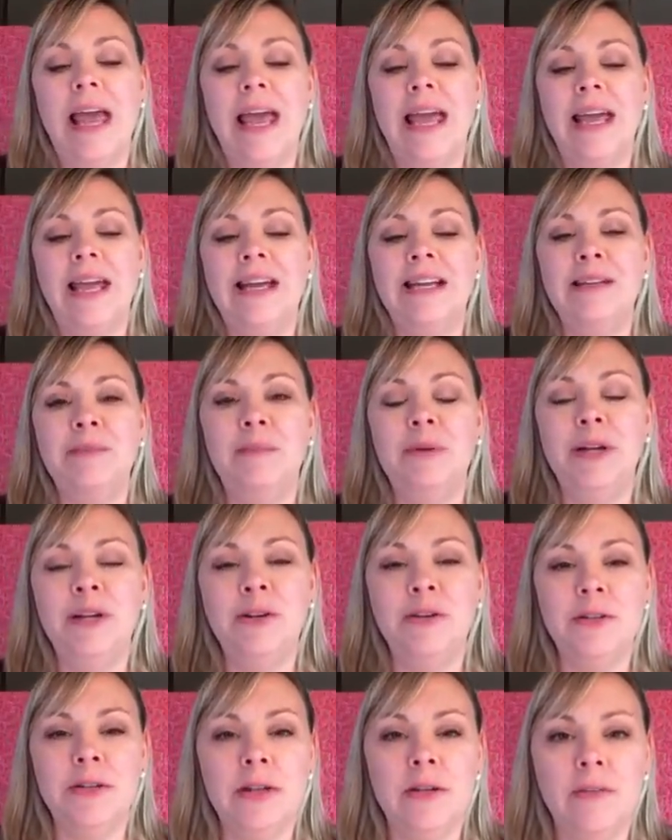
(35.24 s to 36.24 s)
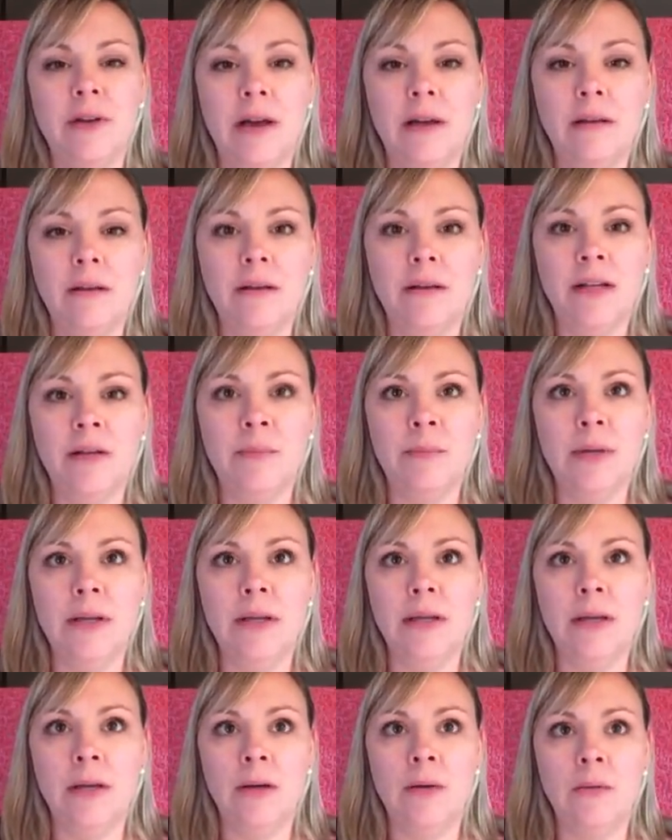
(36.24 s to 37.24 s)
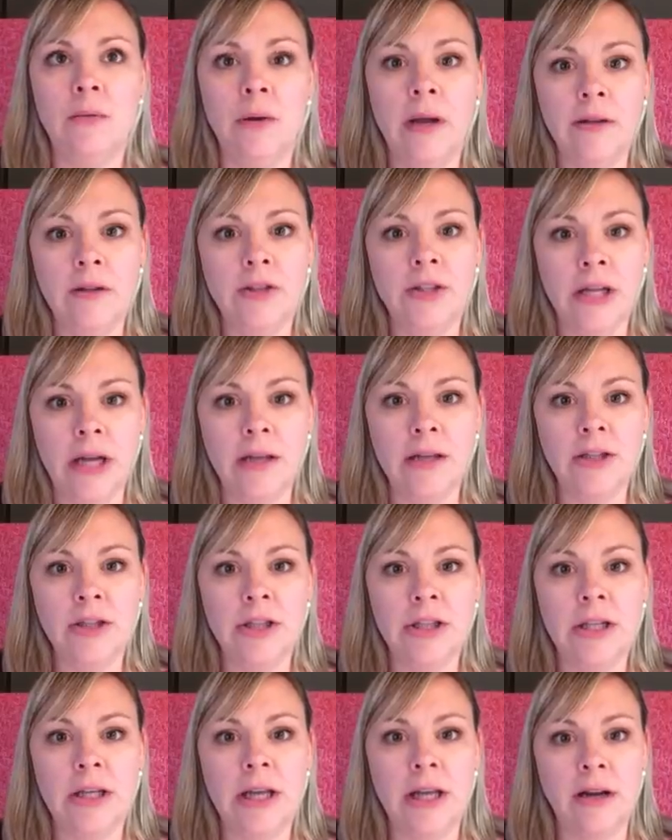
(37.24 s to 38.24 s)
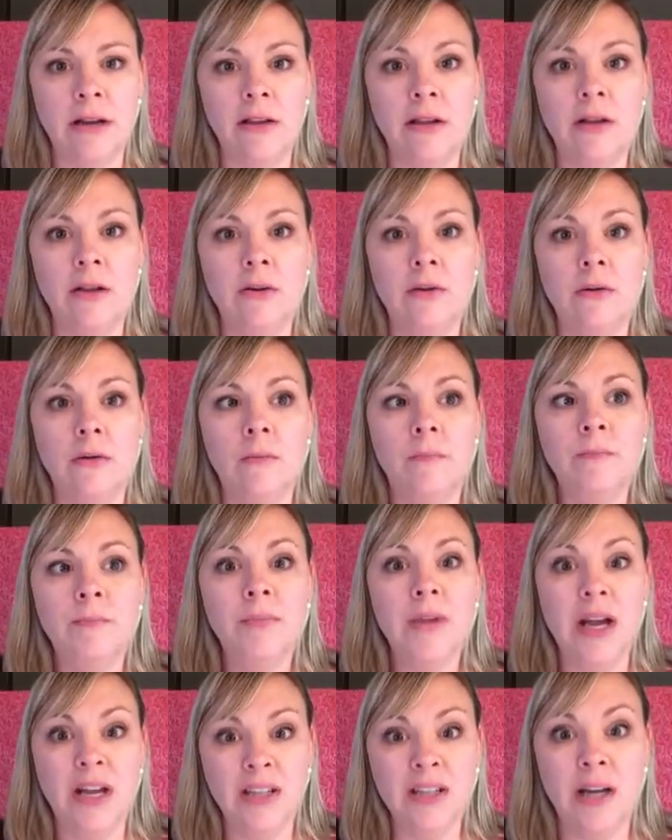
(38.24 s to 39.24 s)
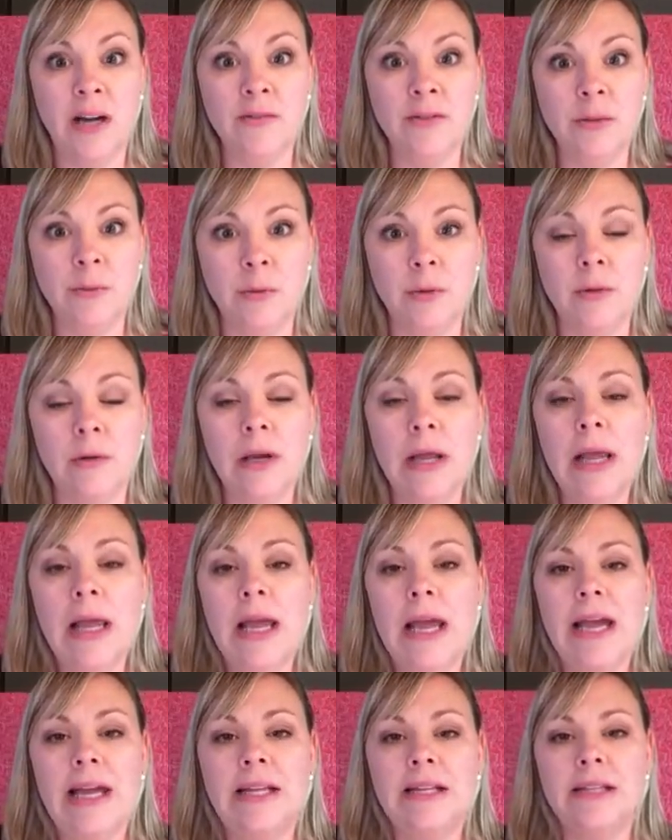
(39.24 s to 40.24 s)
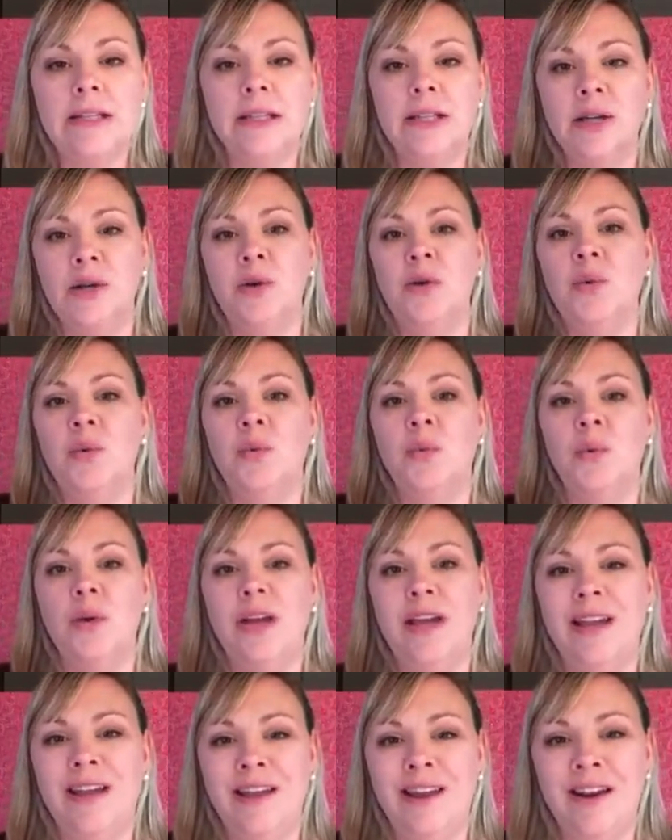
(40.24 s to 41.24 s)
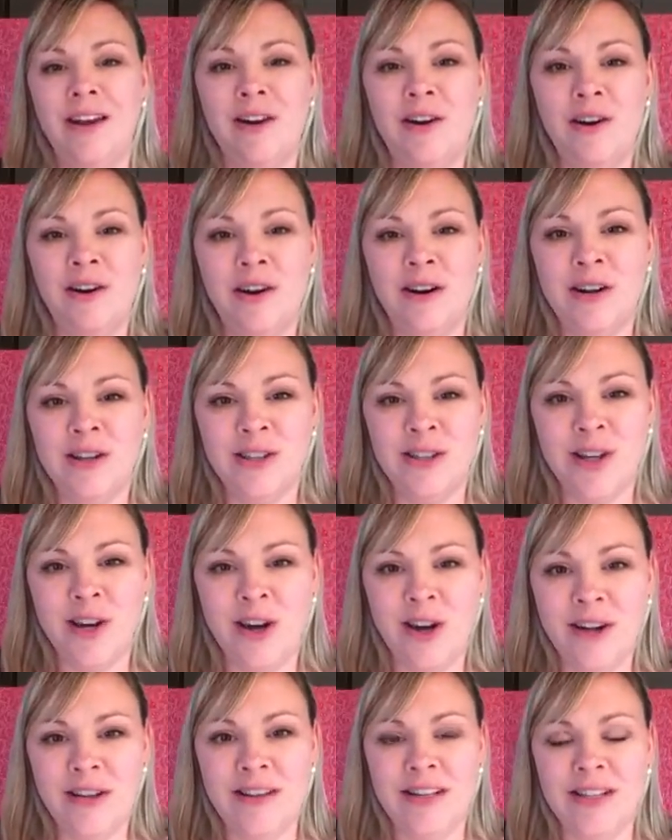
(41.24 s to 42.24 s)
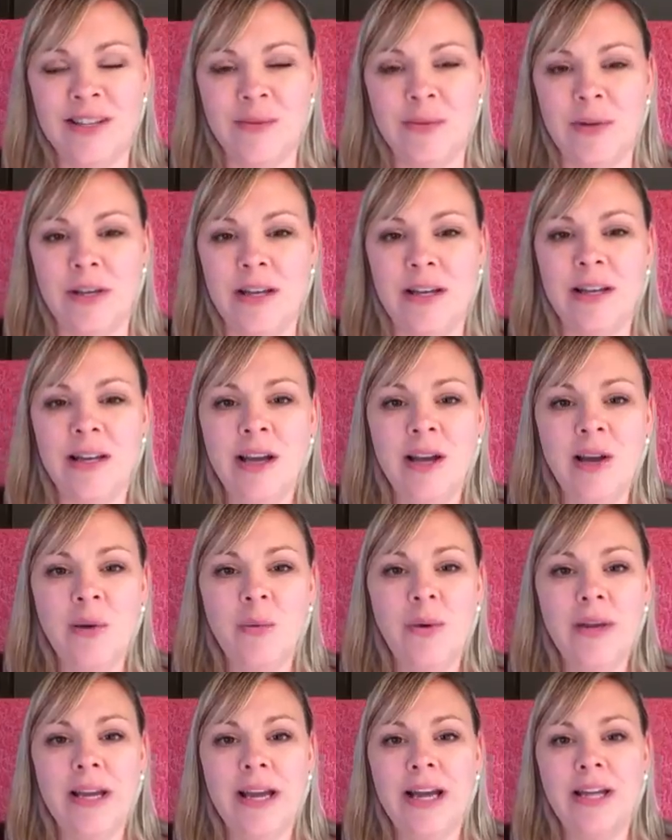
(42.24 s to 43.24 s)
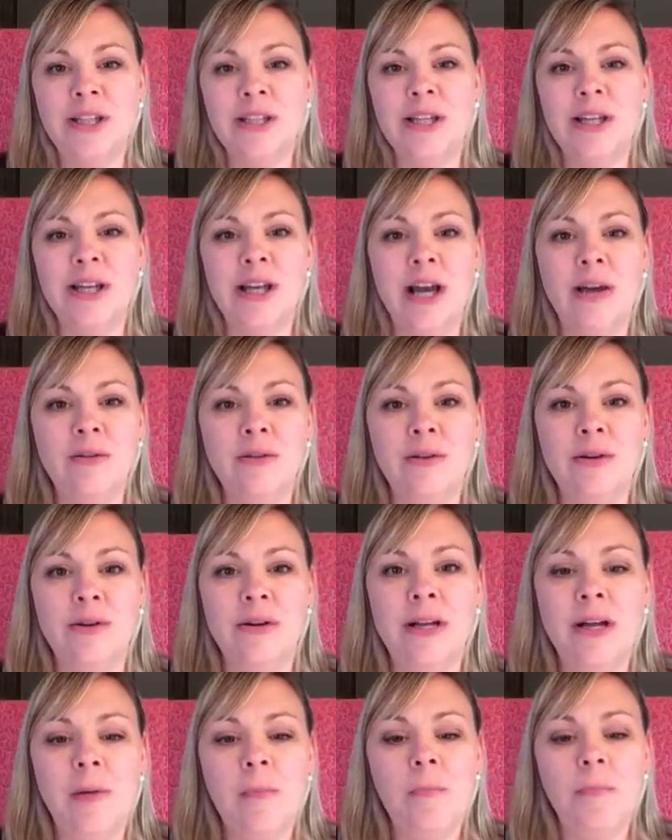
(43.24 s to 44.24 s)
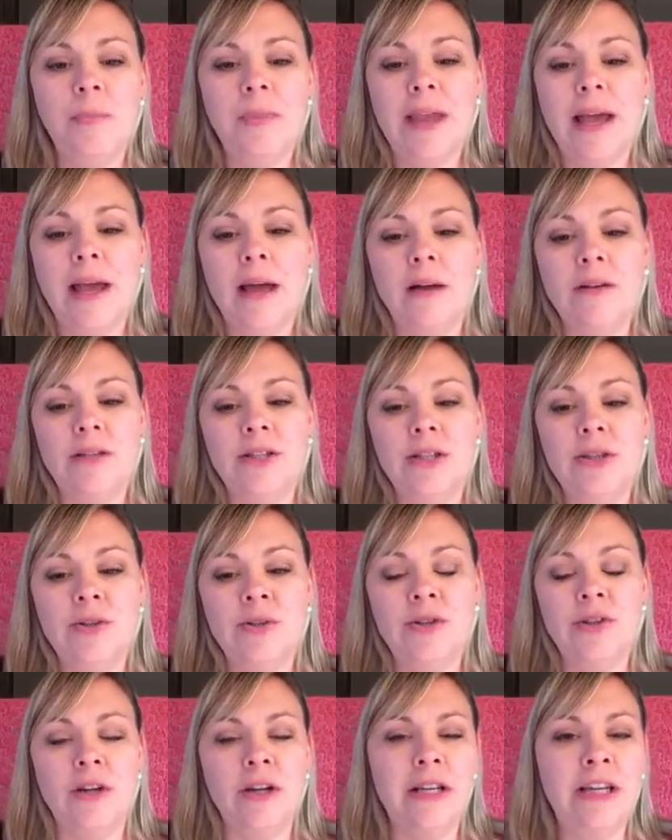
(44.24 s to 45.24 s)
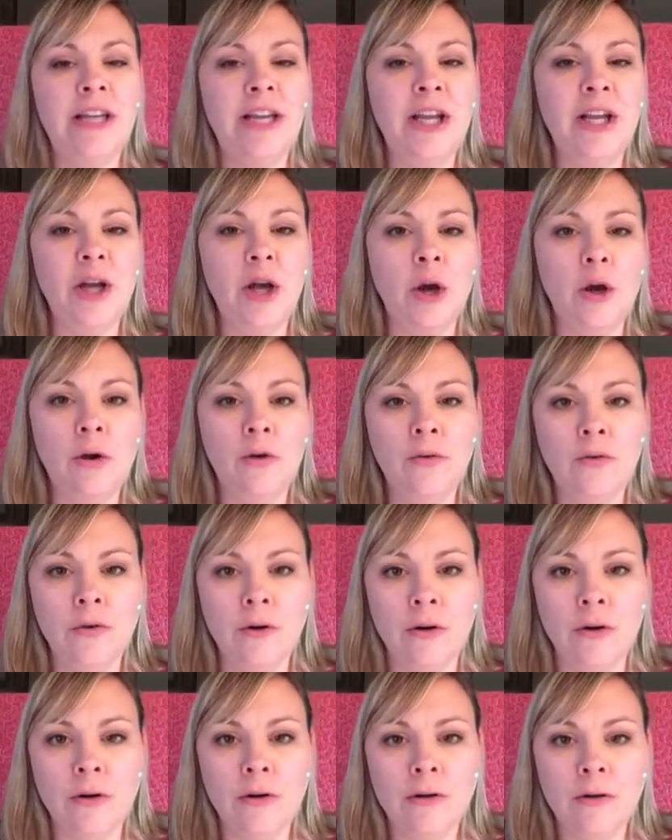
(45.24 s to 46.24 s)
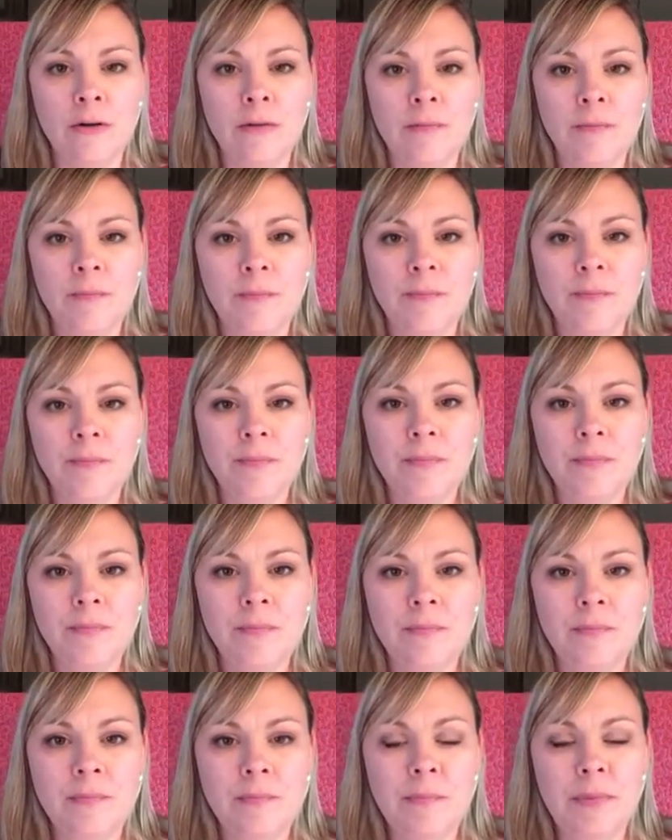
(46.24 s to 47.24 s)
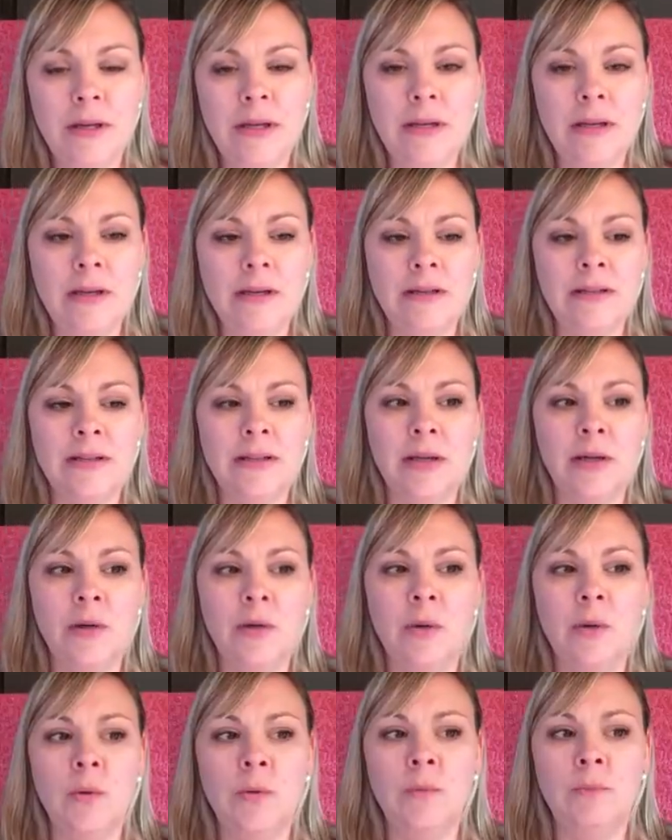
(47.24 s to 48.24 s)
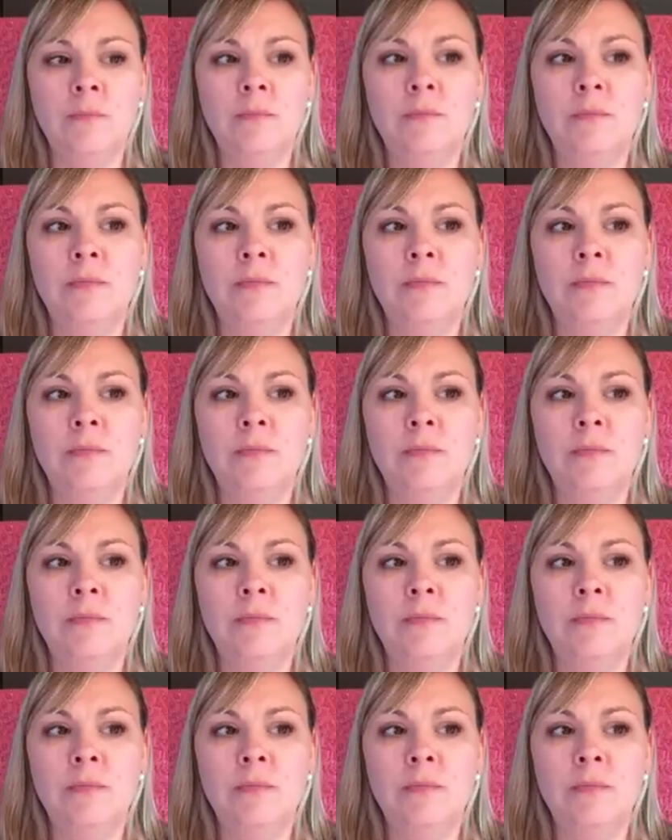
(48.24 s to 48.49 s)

And putting yourself out there can be rather challenging and a little uncomfortable. And so, in our talk this week, we actually covered how to start getting over being so